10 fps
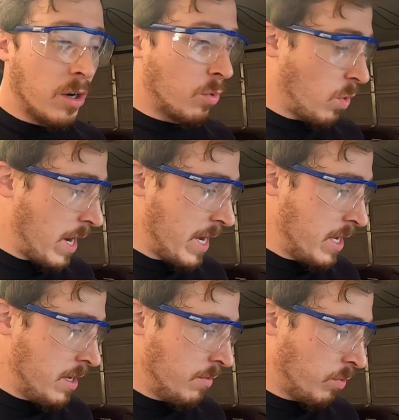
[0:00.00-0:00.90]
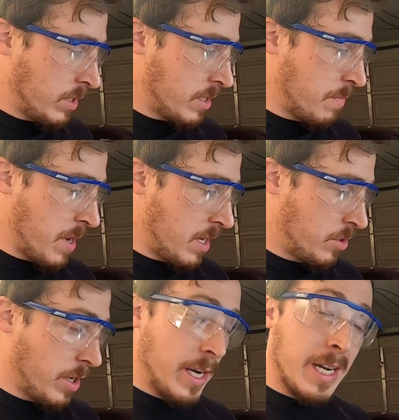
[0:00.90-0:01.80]
or why it wasn't
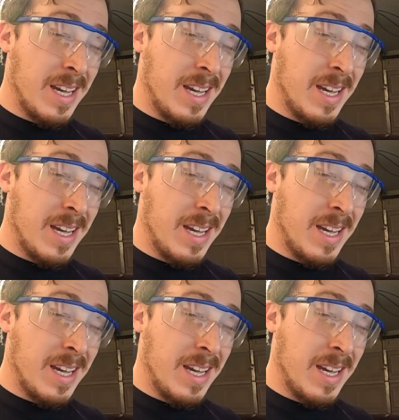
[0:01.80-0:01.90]
penetrating.